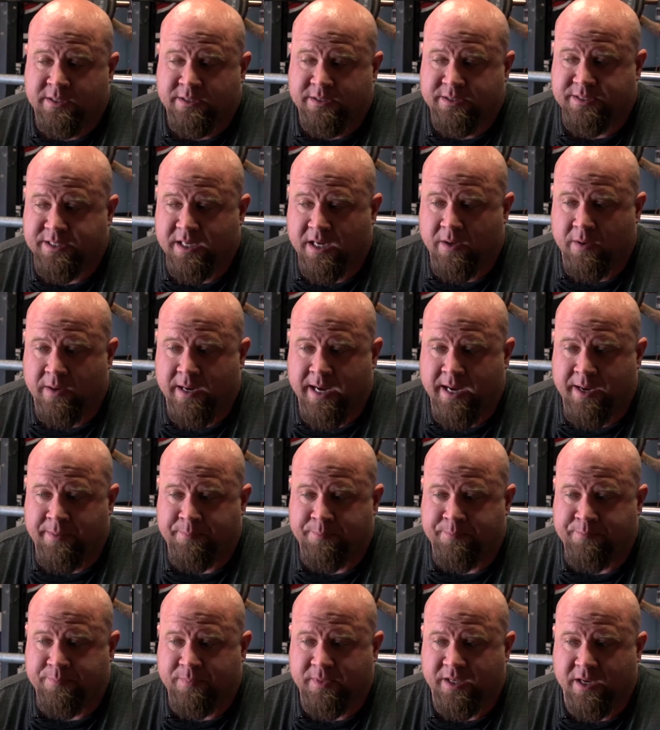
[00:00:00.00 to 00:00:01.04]

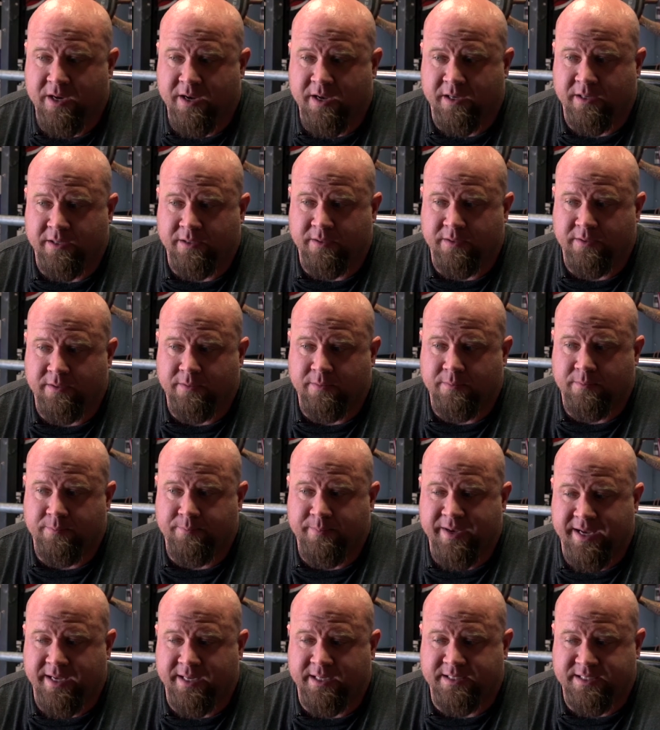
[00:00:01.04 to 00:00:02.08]
So you
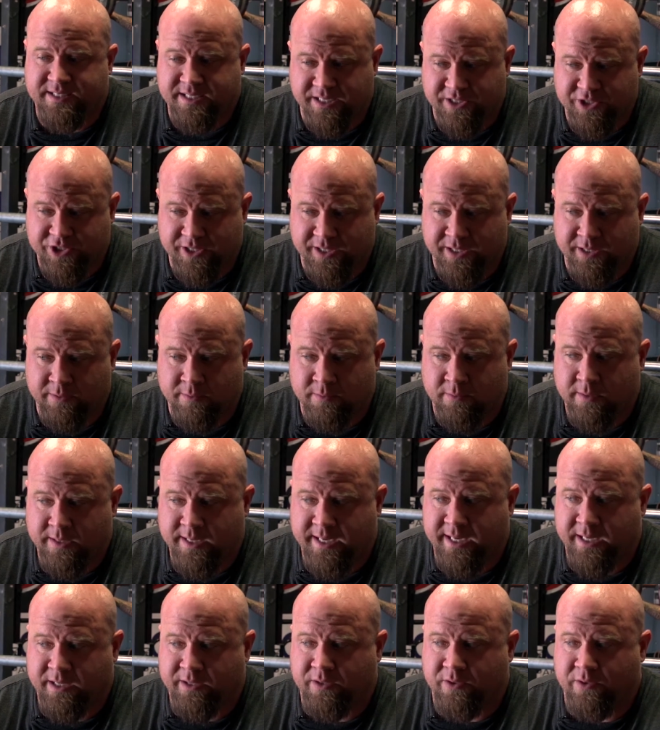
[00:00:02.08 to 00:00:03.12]
make a decision
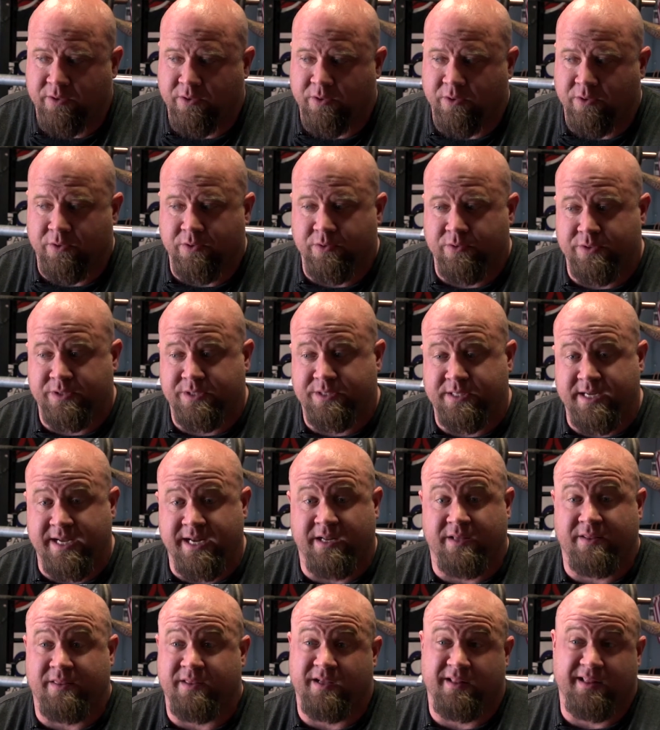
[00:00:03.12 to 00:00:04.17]
and you use
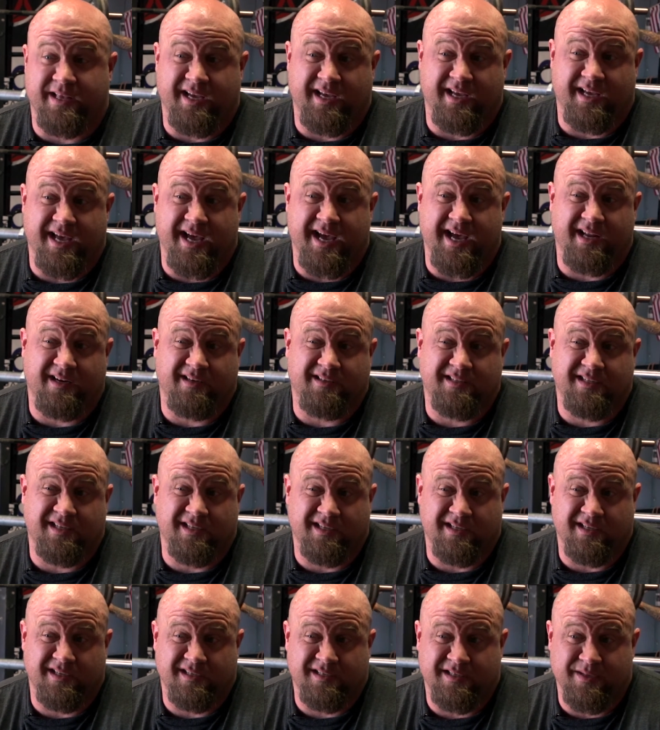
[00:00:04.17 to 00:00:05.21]
anything that you can
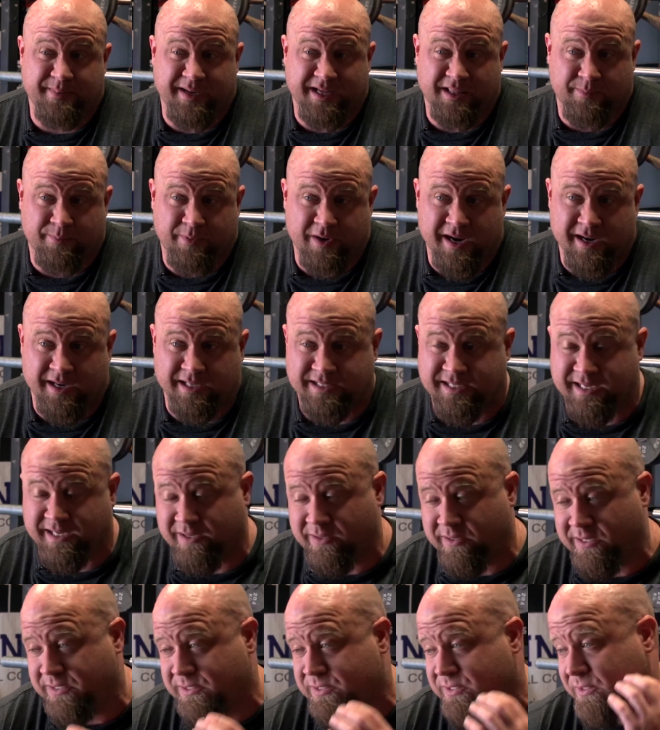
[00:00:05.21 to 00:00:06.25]
to make the progress that you
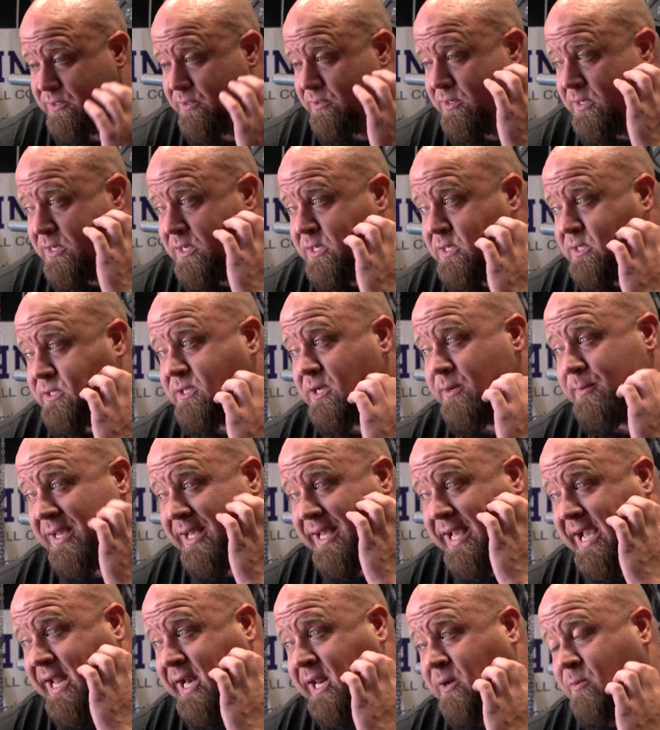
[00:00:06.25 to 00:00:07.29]
need to. So
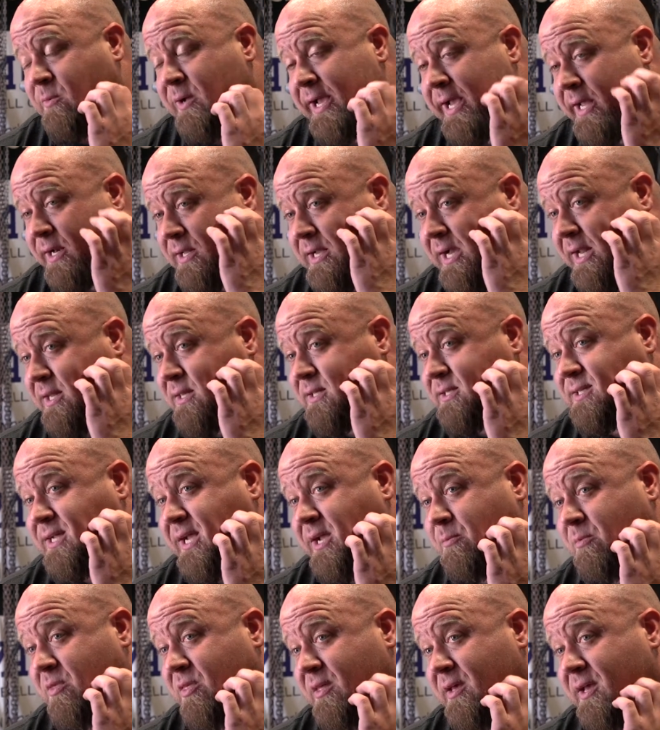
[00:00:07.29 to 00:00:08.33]
gaining weight, kind of the
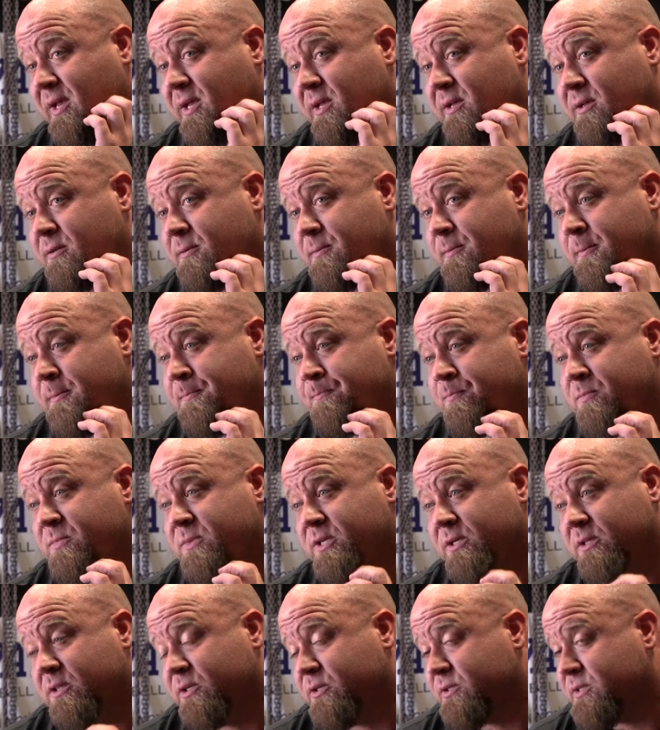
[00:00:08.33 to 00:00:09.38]
same thing.
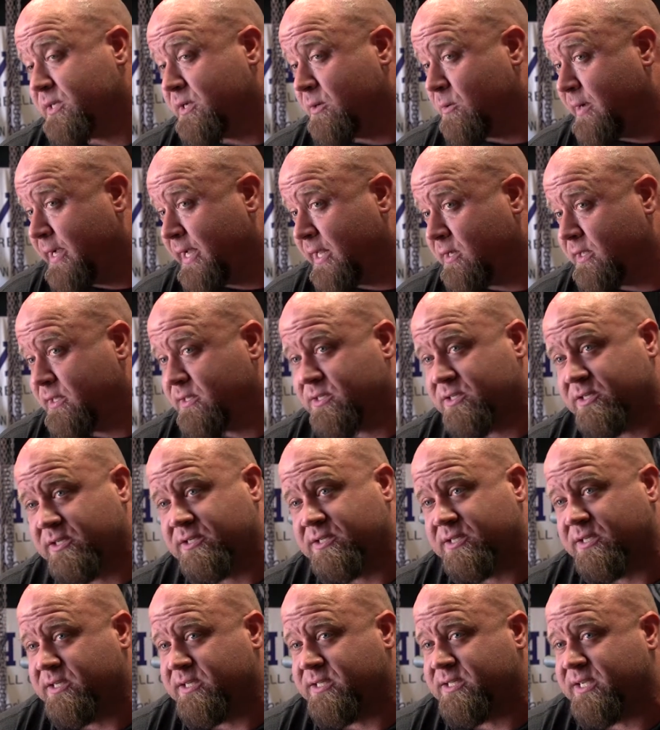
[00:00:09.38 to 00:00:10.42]
To losing weight, it's
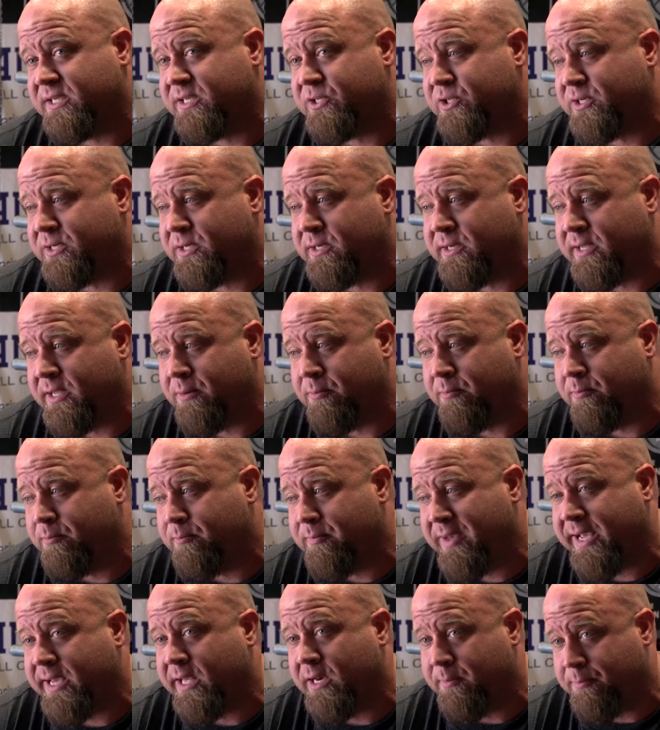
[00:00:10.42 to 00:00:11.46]
just a decision and
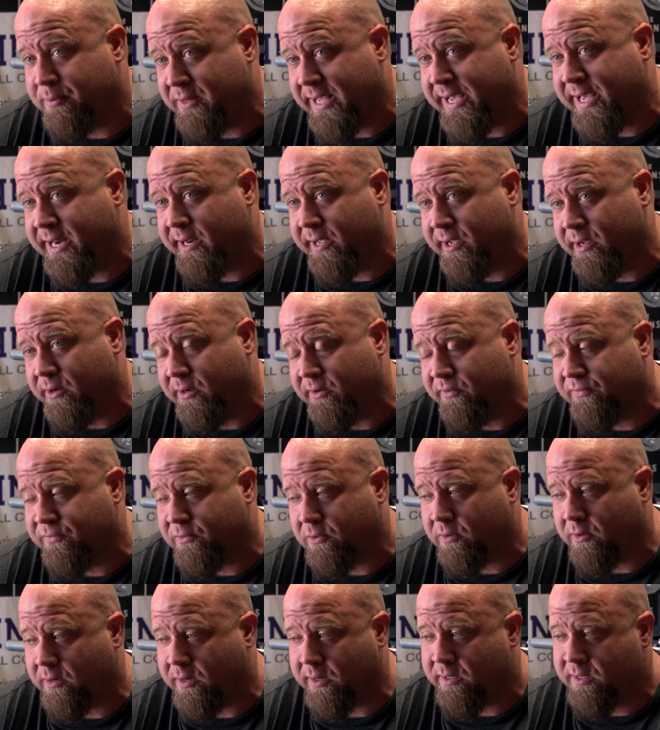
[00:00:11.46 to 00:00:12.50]
making a plan and going
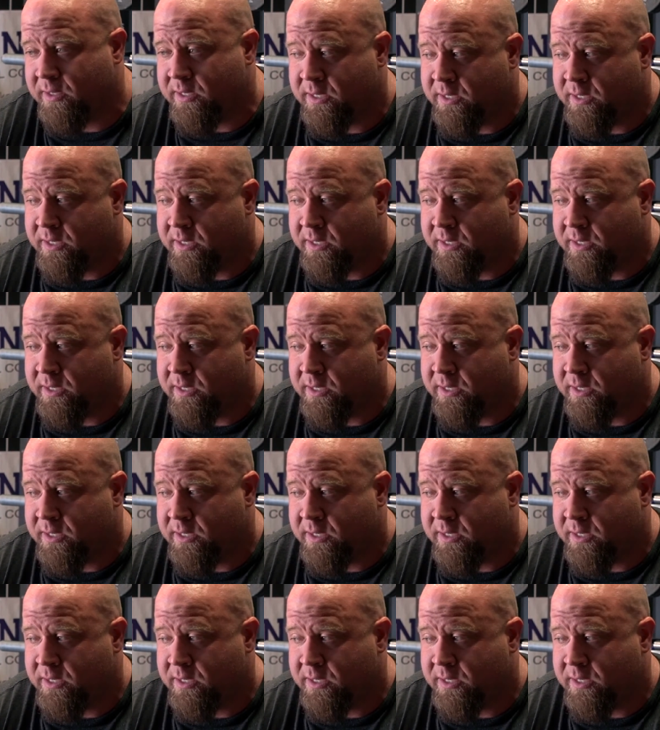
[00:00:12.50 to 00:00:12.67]
forward.